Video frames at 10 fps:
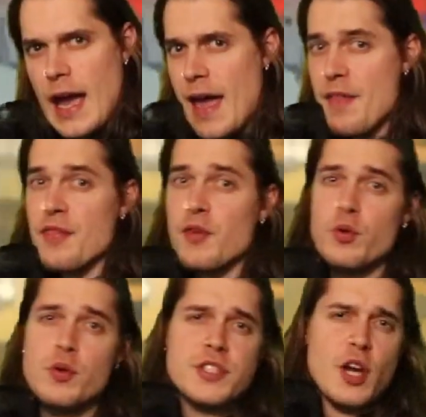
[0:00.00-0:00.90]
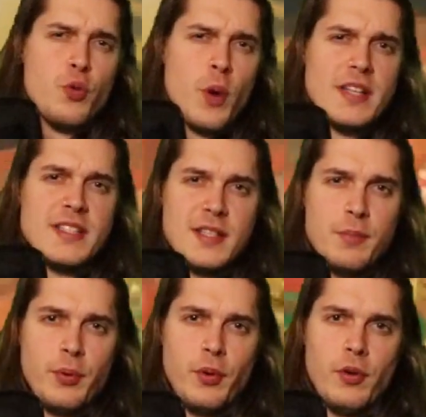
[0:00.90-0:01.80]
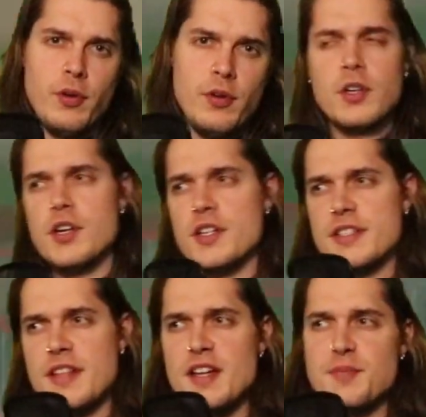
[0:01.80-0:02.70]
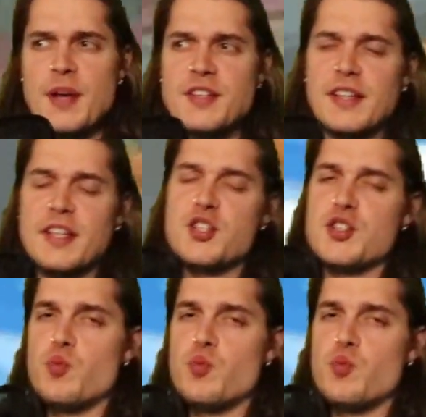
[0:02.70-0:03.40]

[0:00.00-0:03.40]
And the rules are quite simple, cause there's basically just